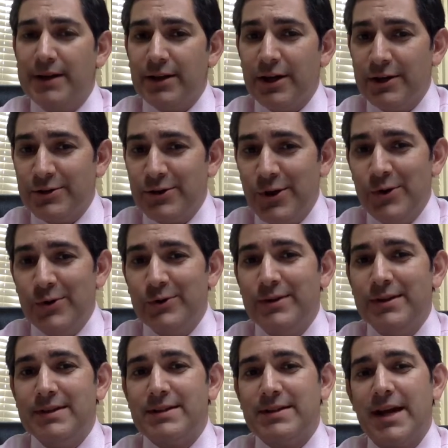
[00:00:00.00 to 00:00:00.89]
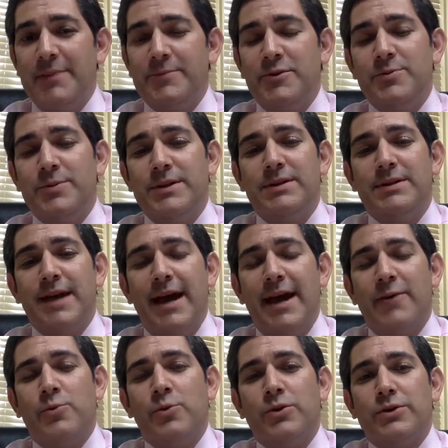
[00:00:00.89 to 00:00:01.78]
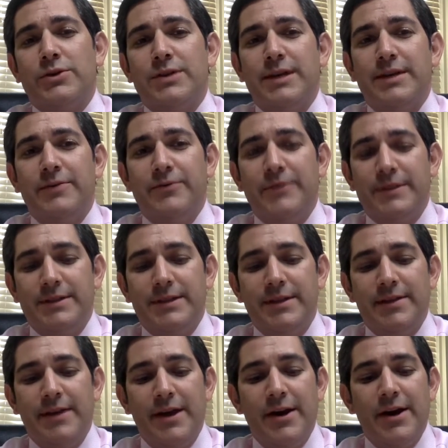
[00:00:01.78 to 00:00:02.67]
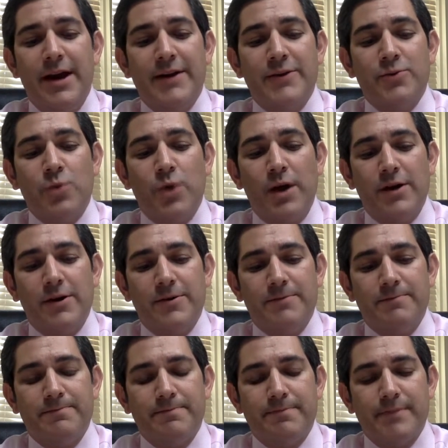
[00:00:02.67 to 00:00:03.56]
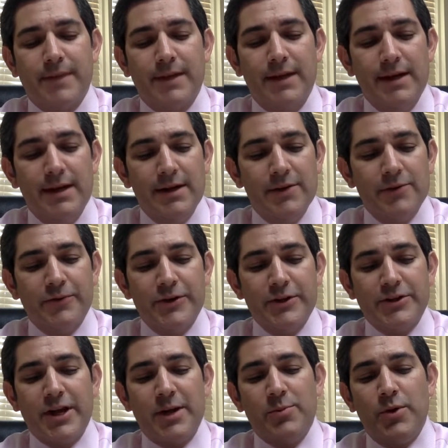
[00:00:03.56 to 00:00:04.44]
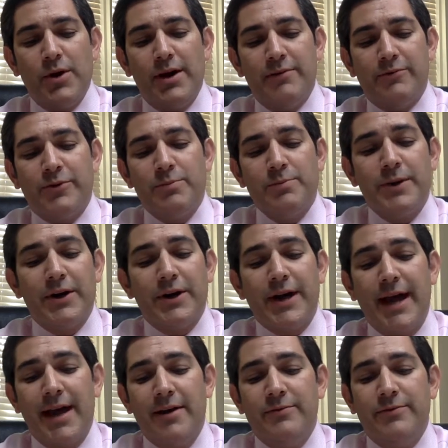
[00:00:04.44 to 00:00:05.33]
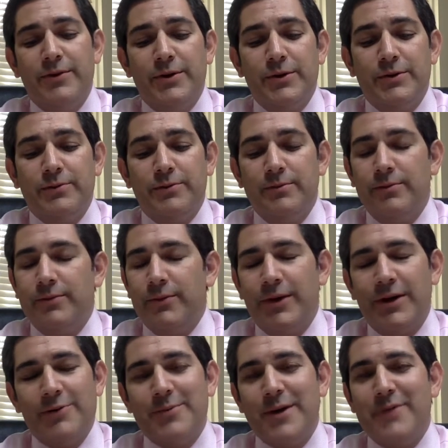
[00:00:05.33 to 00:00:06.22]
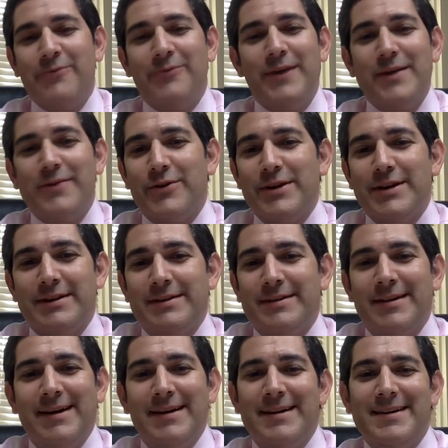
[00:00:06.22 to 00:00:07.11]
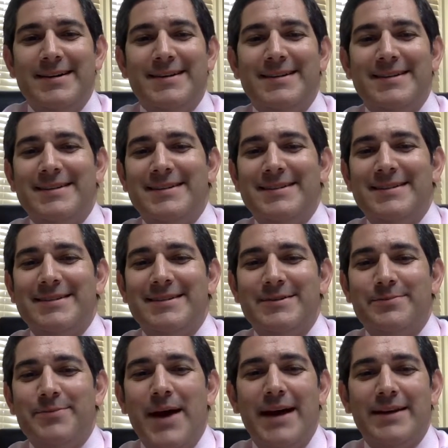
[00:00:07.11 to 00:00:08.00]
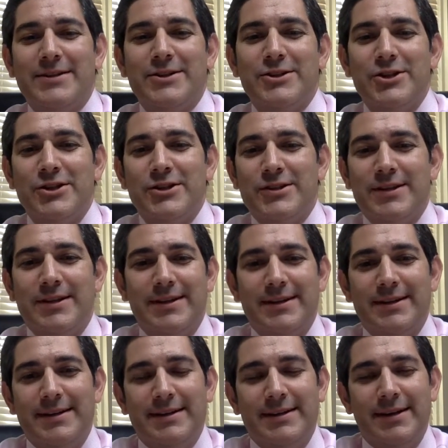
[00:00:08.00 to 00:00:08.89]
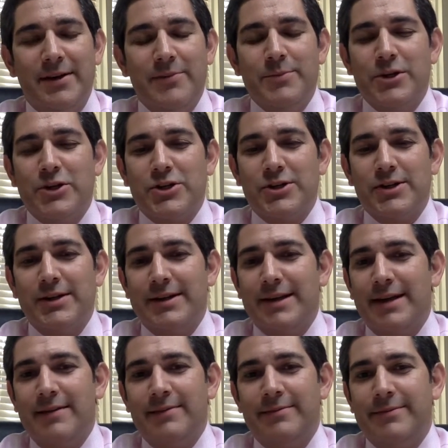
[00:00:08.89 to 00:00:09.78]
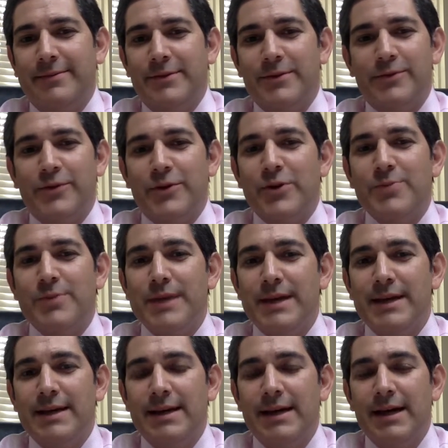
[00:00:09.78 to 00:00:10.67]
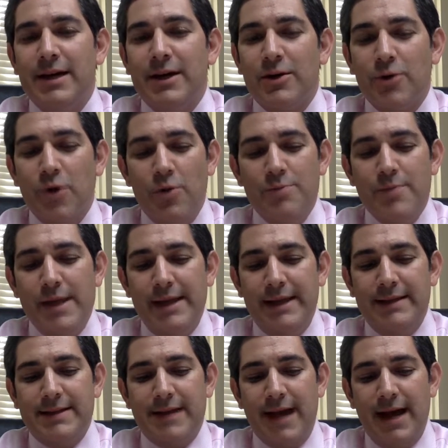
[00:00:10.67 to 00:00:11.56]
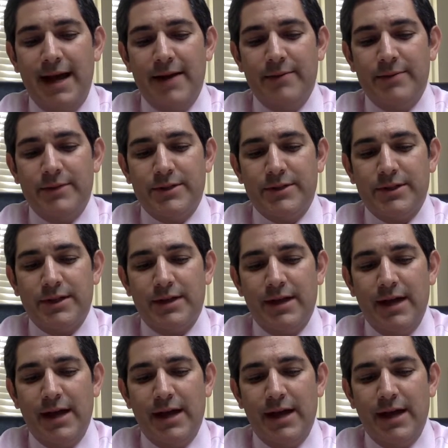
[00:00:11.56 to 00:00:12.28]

Hazon, this time to be sad, we'll see, fits in there as well. First, I brought from Pirkei Avot, one of my favorite passages in a Mishnah that you've heard me quote many times.